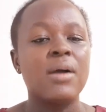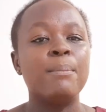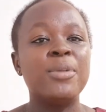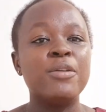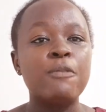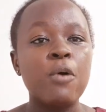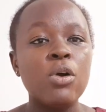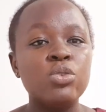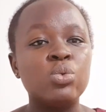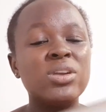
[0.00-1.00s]
Before
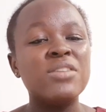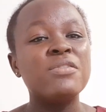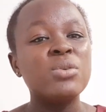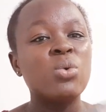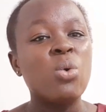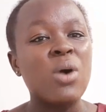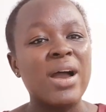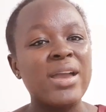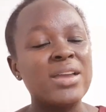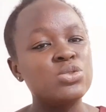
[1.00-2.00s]
you even go
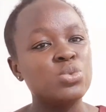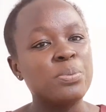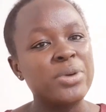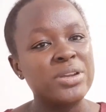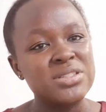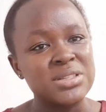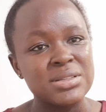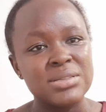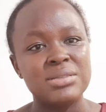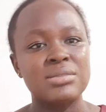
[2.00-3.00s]
ahead to purchase,